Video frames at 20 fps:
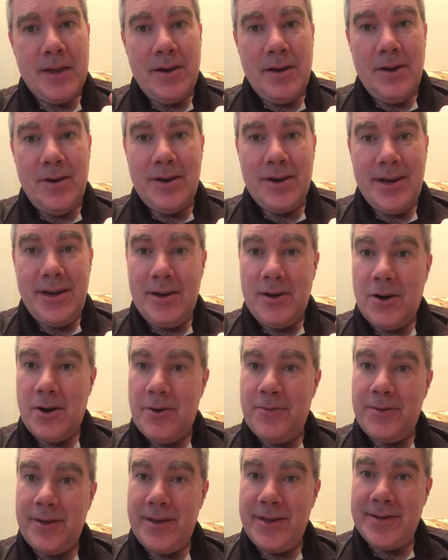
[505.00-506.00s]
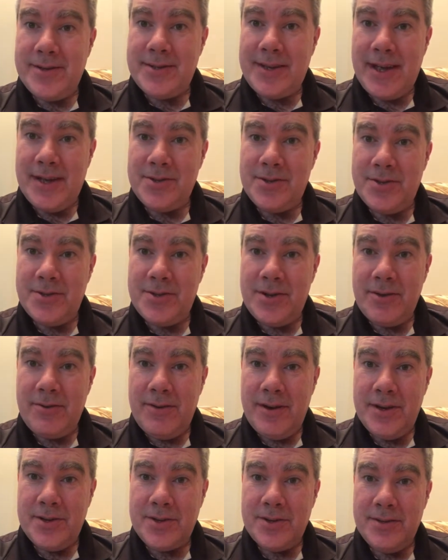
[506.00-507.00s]
Okay, hopefully this answers your
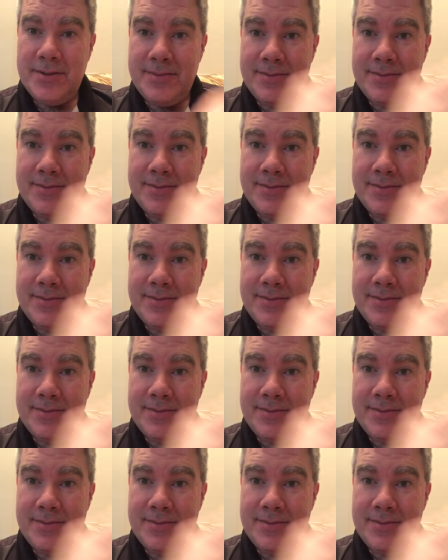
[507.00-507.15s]
question.